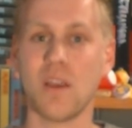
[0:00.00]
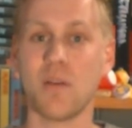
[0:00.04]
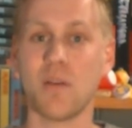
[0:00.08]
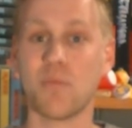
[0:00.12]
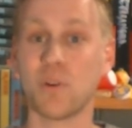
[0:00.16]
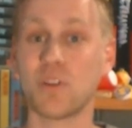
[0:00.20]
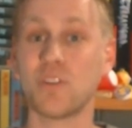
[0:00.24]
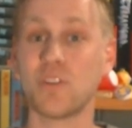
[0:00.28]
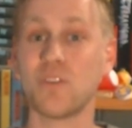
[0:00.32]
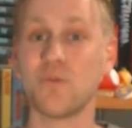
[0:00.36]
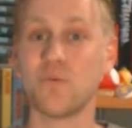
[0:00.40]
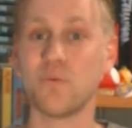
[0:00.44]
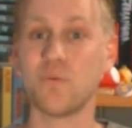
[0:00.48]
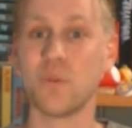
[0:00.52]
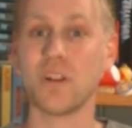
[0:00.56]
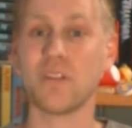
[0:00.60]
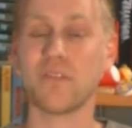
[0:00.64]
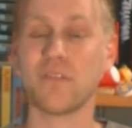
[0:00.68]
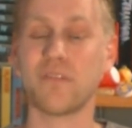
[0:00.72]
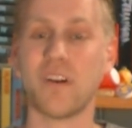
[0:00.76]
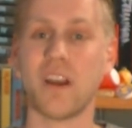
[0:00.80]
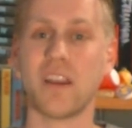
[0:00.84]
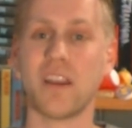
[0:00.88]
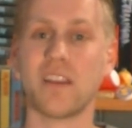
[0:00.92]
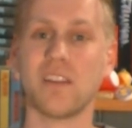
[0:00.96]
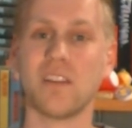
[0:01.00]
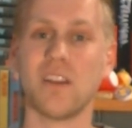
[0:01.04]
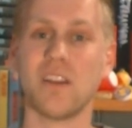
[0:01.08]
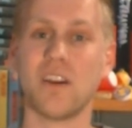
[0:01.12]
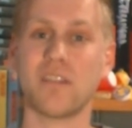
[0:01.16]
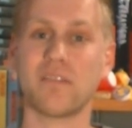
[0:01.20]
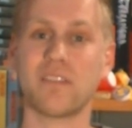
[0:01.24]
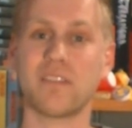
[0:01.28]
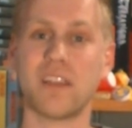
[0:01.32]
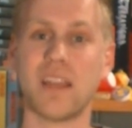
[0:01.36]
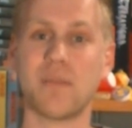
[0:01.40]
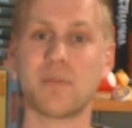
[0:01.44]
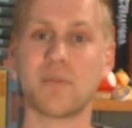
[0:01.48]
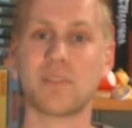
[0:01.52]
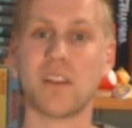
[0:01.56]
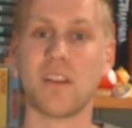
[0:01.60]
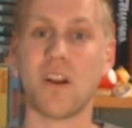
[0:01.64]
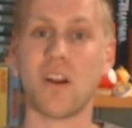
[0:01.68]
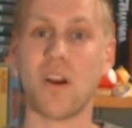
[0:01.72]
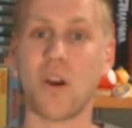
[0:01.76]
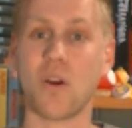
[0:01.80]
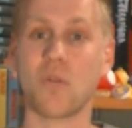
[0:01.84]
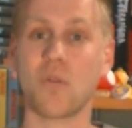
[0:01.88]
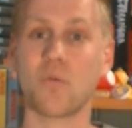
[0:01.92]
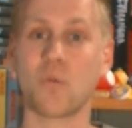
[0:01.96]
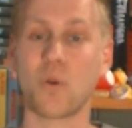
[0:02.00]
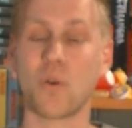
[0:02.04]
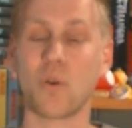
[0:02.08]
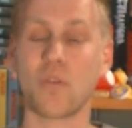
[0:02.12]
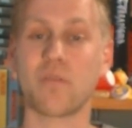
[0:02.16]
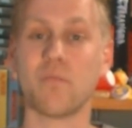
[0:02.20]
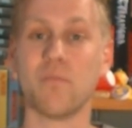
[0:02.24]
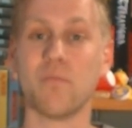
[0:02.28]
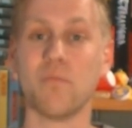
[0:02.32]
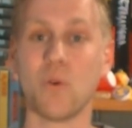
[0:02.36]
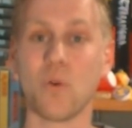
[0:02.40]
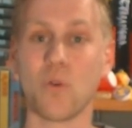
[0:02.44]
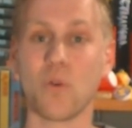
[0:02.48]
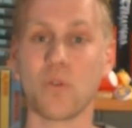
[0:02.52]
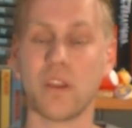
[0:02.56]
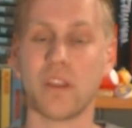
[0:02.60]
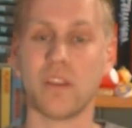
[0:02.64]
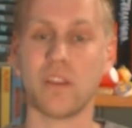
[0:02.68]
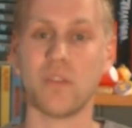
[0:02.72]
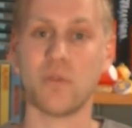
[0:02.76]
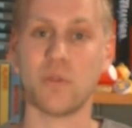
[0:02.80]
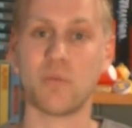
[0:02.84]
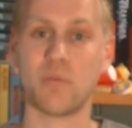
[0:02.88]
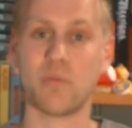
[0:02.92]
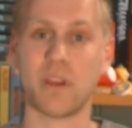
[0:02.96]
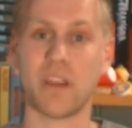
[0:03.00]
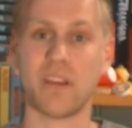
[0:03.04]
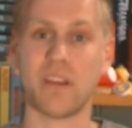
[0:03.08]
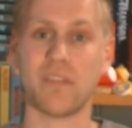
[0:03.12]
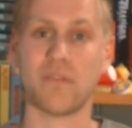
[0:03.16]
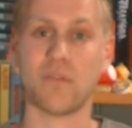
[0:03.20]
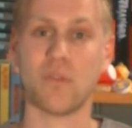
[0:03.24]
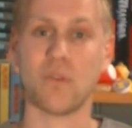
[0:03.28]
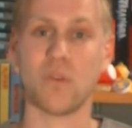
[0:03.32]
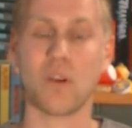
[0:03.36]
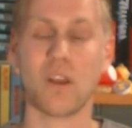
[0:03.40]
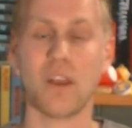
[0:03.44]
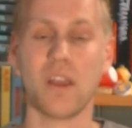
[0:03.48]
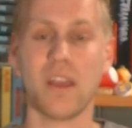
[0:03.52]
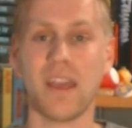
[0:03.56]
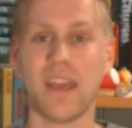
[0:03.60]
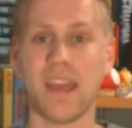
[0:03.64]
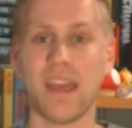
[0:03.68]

but you will find a lot of games that are worth more than you would pay for,